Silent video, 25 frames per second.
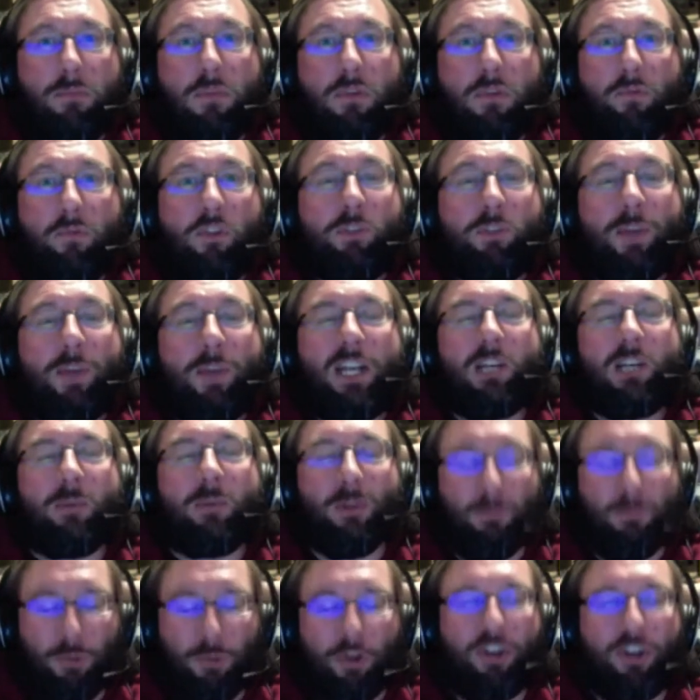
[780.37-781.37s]
respectable
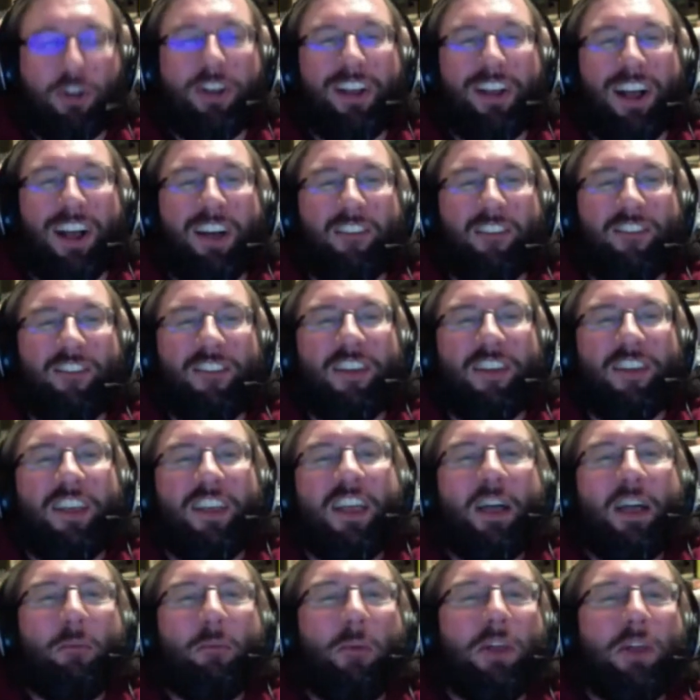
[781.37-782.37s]
book of
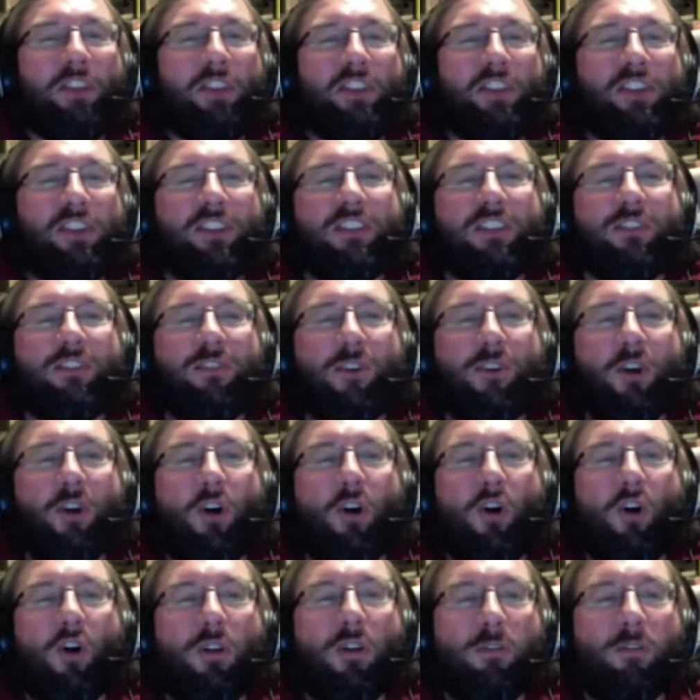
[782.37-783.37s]
monsters for
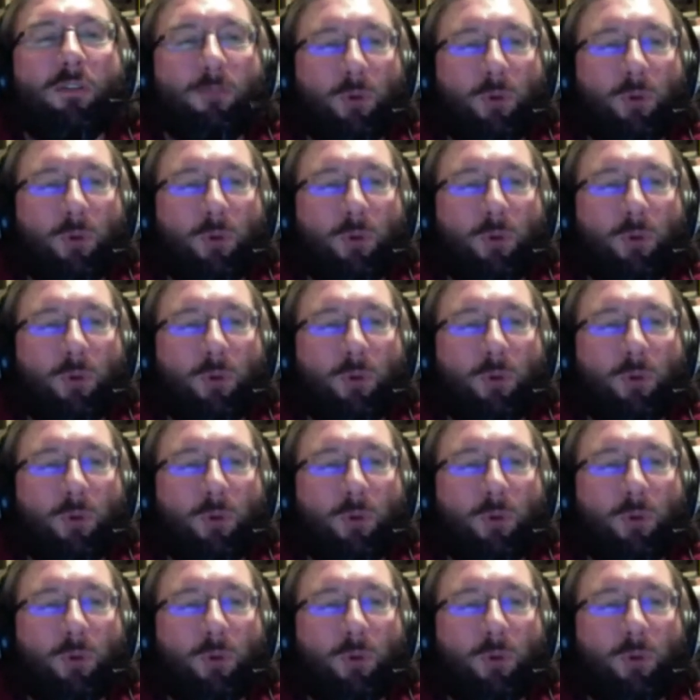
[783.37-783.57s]
all 4